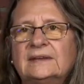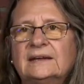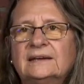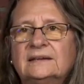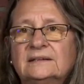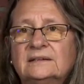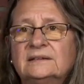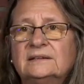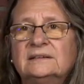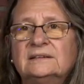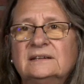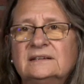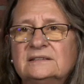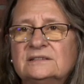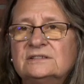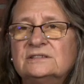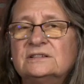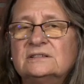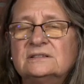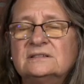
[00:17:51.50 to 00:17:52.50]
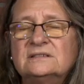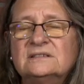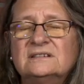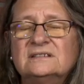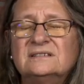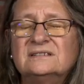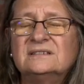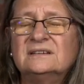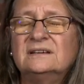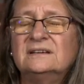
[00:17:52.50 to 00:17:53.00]
it's
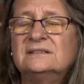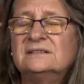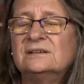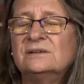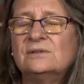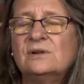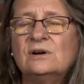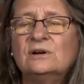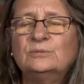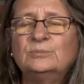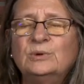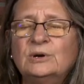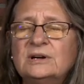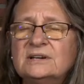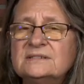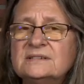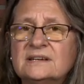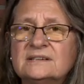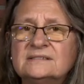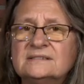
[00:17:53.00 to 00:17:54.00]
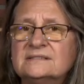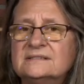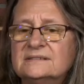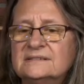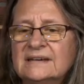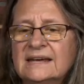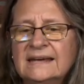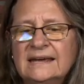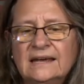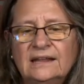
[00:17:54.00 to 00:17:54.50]
a long process. It's
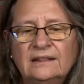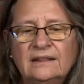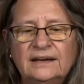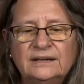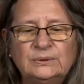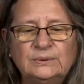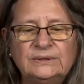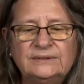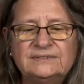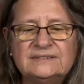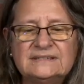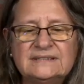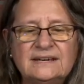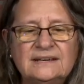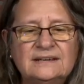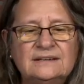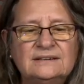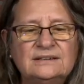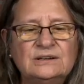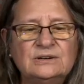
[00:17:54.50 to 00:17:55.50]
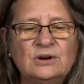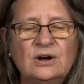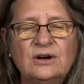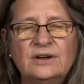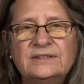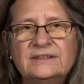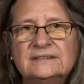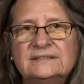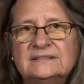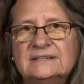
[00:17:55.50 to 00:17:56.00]
like we've said, you know, all
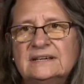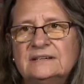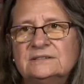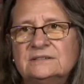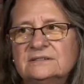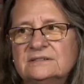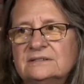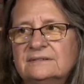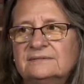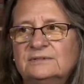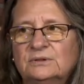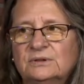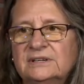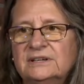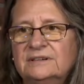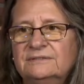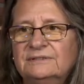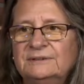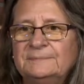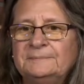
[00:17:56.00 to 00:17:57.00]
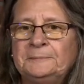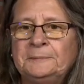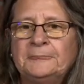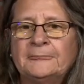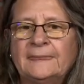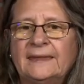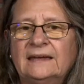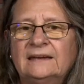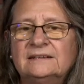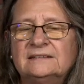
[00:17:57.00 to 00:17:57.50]
the stages of grief.
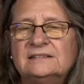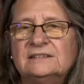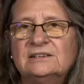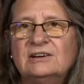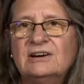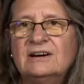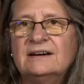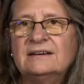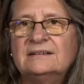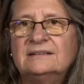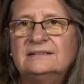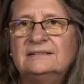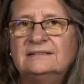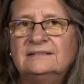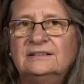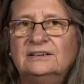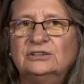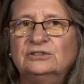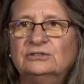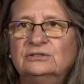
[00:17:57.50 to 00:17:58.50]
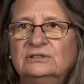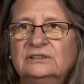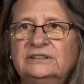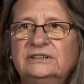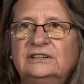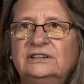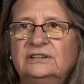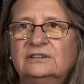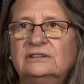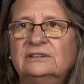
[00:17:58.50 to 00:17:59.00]
It's not a
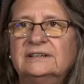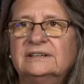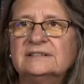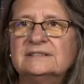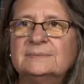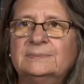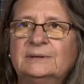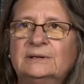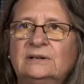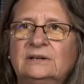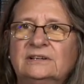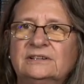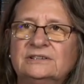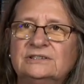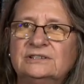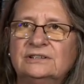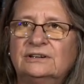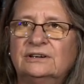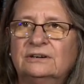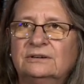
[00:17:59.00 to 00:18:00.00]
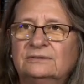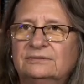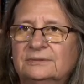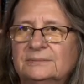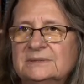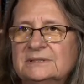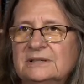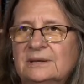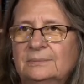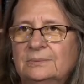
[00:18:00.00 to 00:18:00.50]
linear experience. You go from
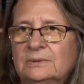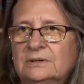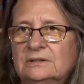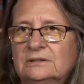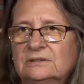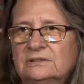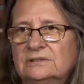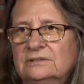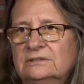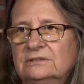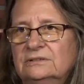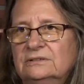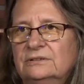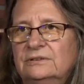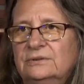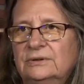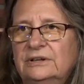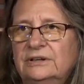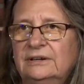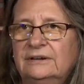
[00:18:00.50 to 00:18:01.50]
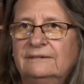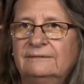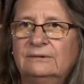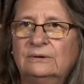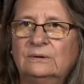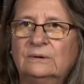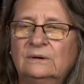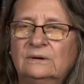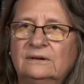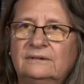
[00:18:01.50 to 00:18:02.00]
step 1, 2, 3,
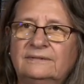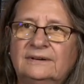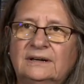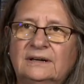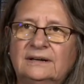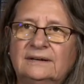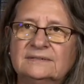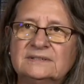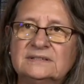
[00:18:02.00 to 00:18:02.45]
4, 5,